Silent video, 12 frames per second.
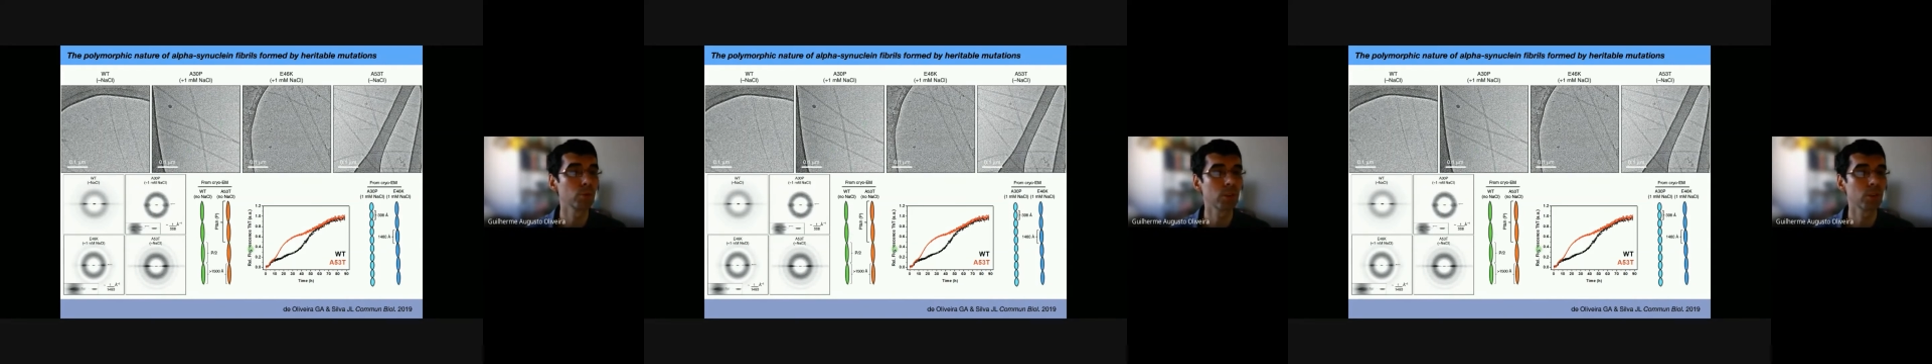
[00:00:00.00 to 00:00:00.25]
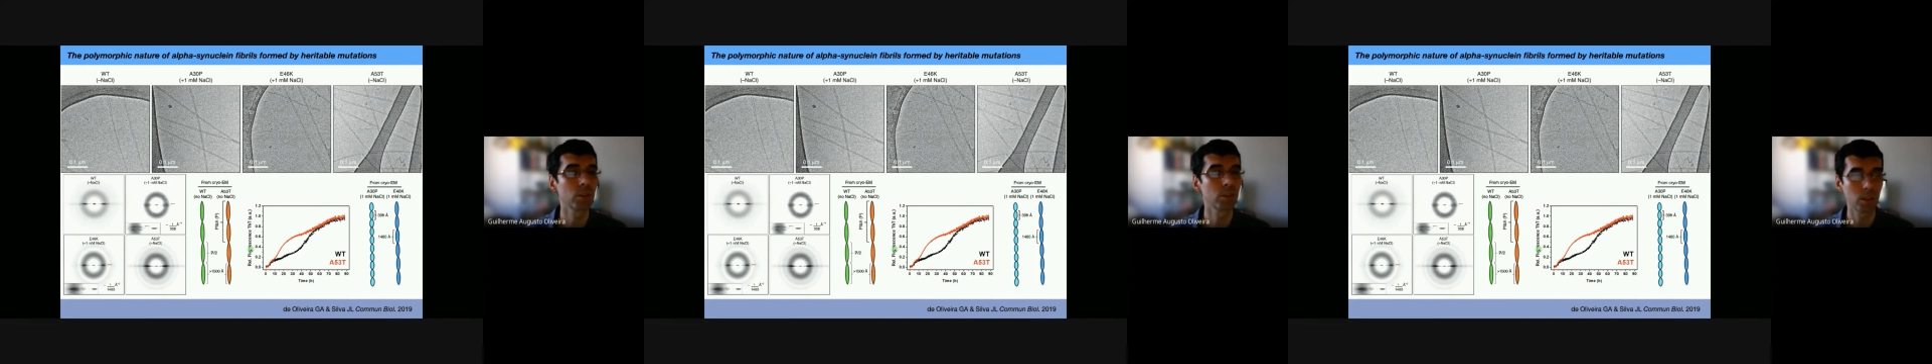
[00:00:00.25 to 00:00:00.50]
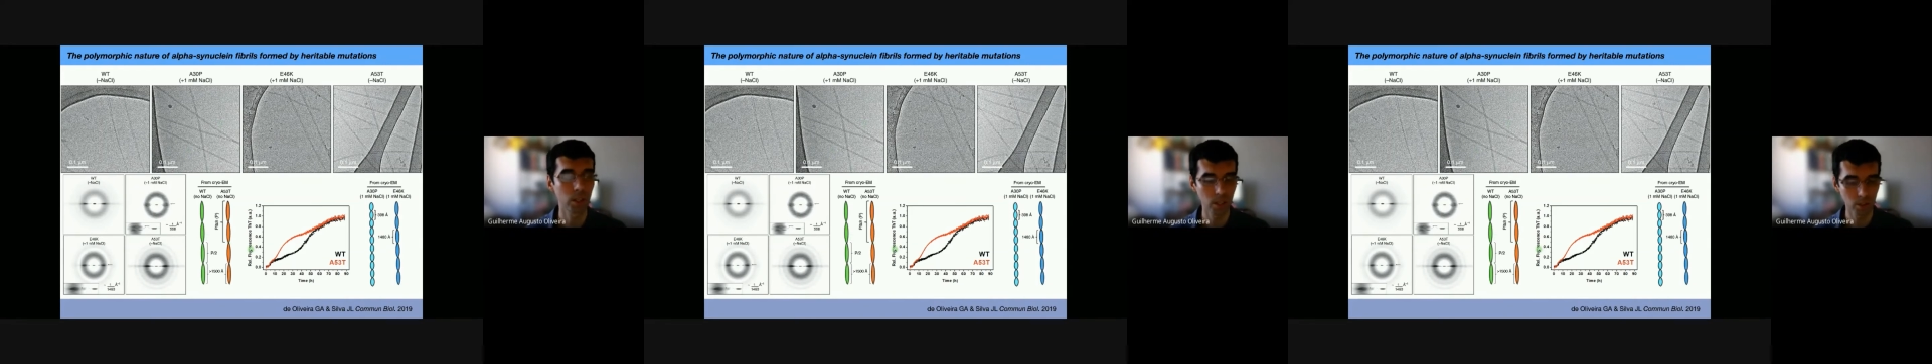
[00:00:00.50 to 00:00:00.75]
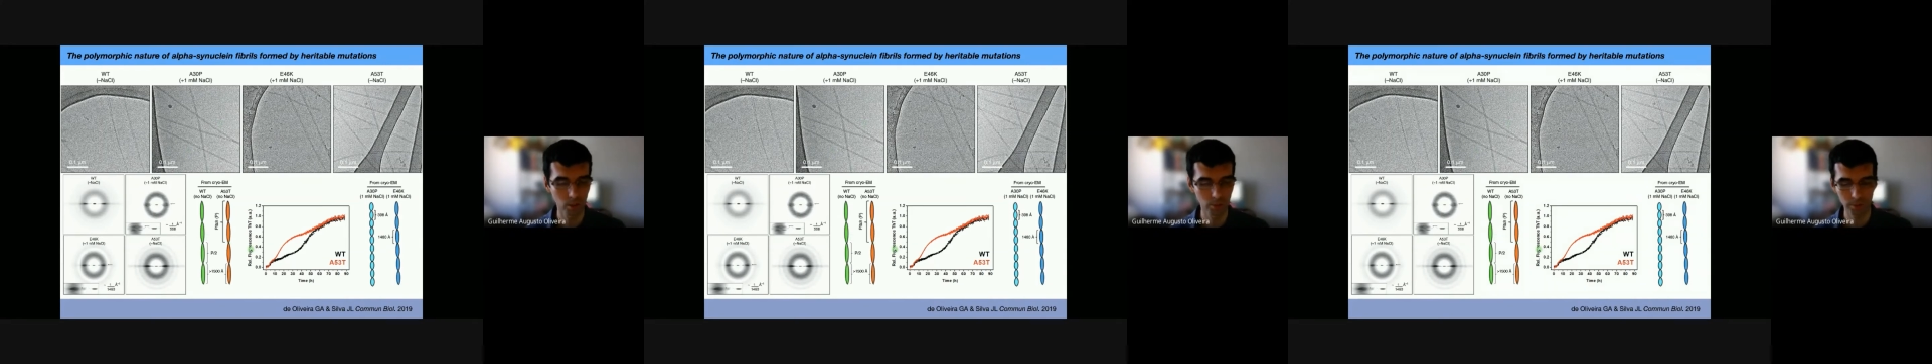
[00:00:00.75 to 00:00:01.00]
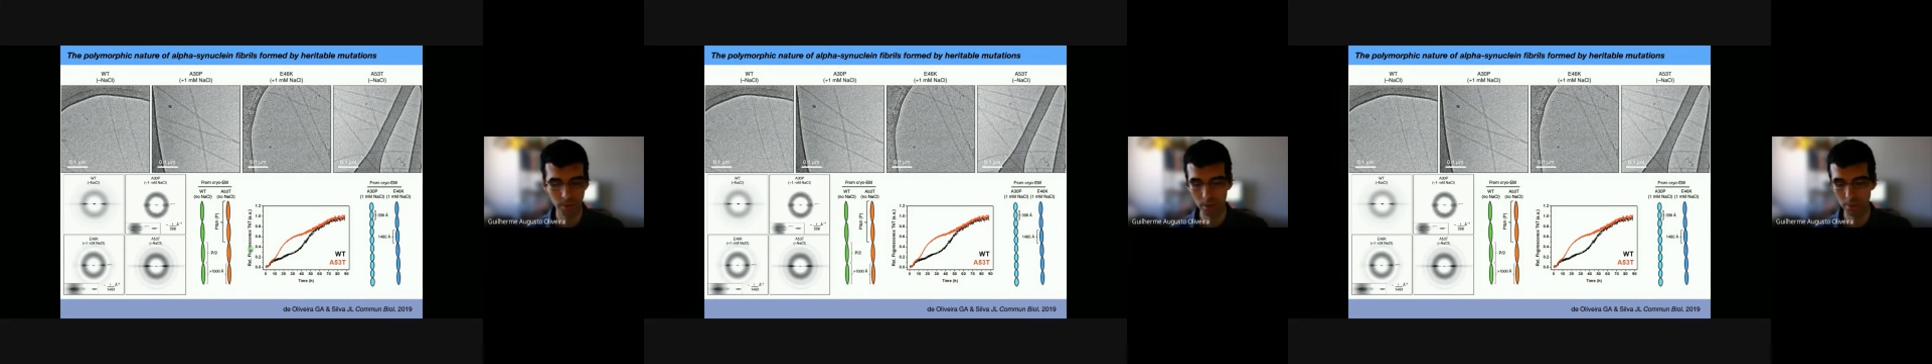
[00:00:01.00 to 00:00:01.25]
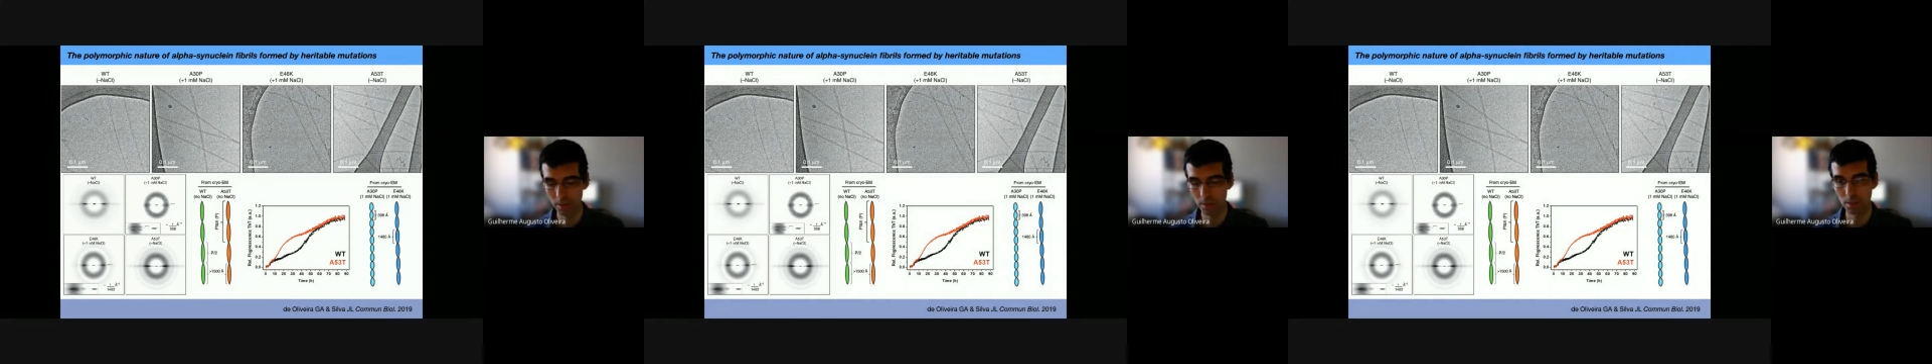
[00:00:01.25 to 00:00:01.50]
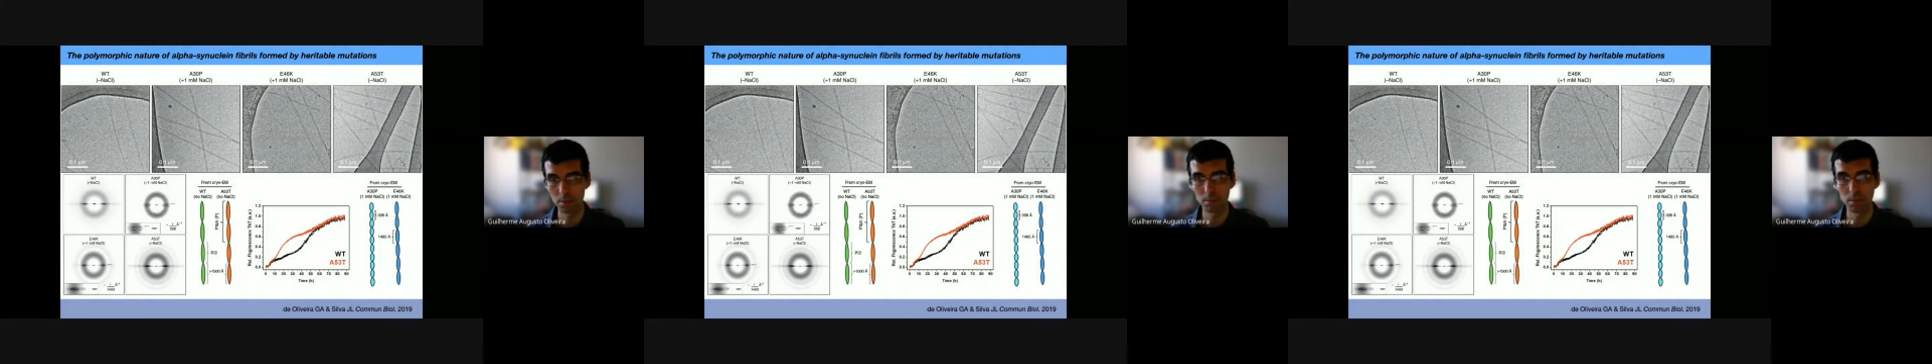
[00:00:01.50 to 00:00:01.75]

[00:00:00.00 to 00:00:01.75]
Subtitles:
the helical filaments.